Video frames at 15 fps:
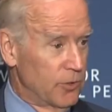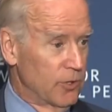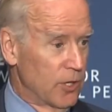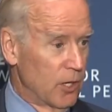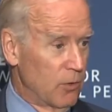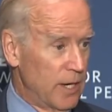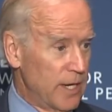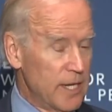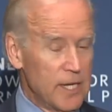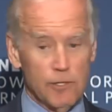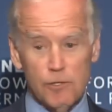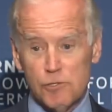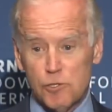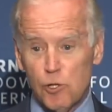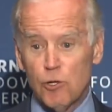to do it our way,
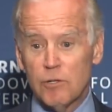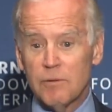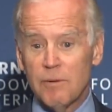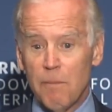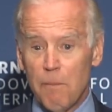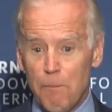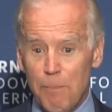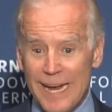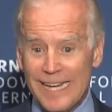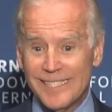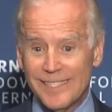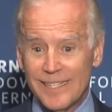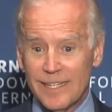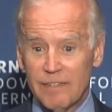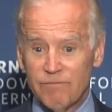there's certain
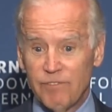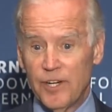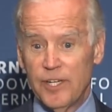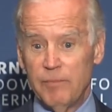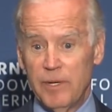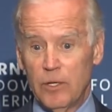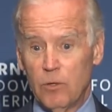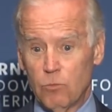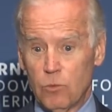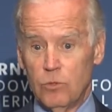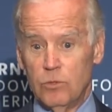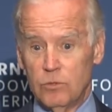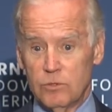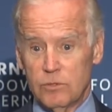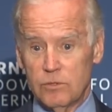basic fundamental
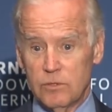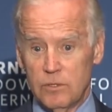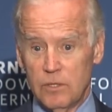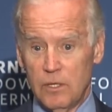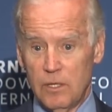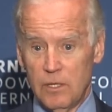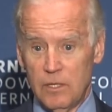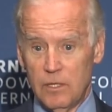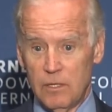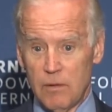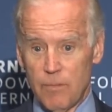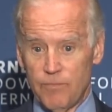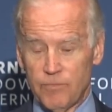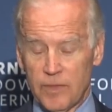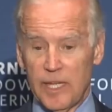rules
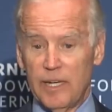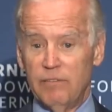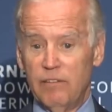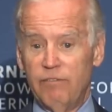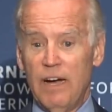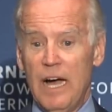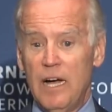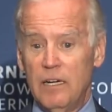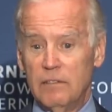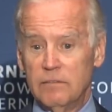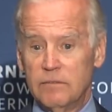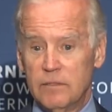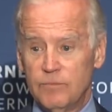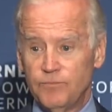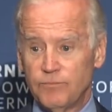that have
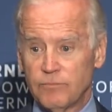evolved.